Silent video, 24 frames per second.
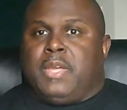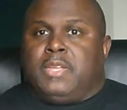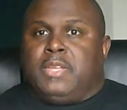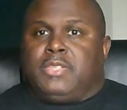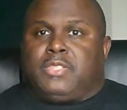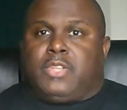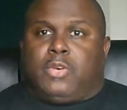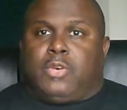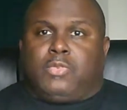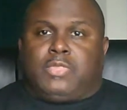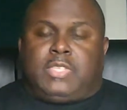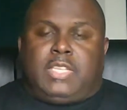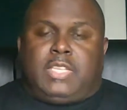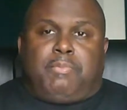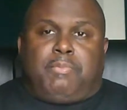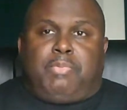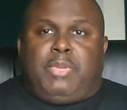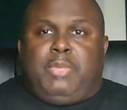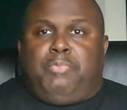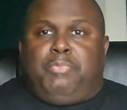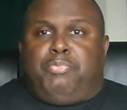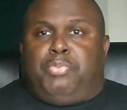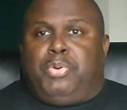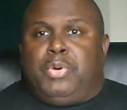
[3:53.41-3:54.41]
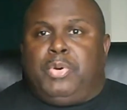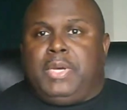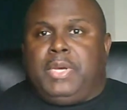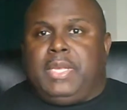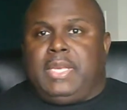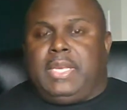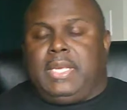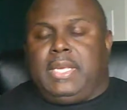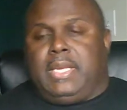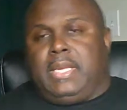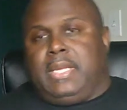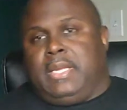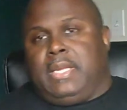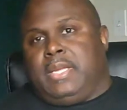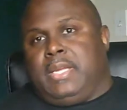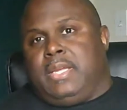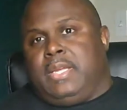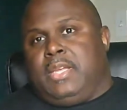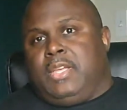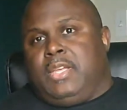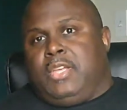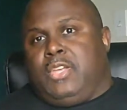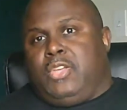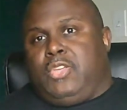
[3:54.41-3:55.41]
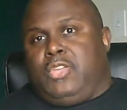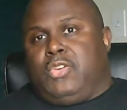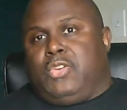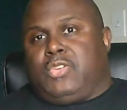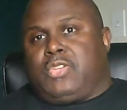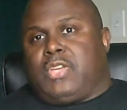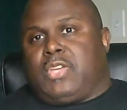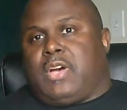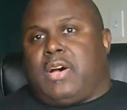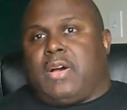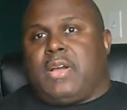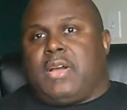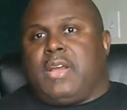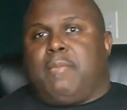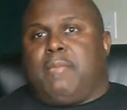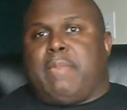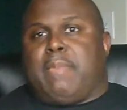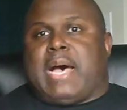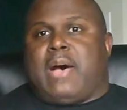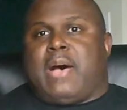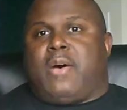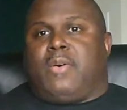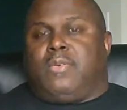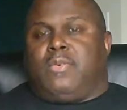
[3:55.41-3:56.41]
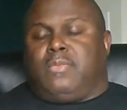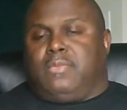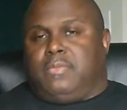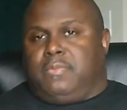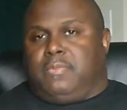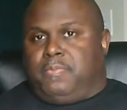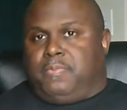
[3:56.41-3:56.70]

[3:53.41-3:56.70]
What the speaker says: So simply put, you're talking about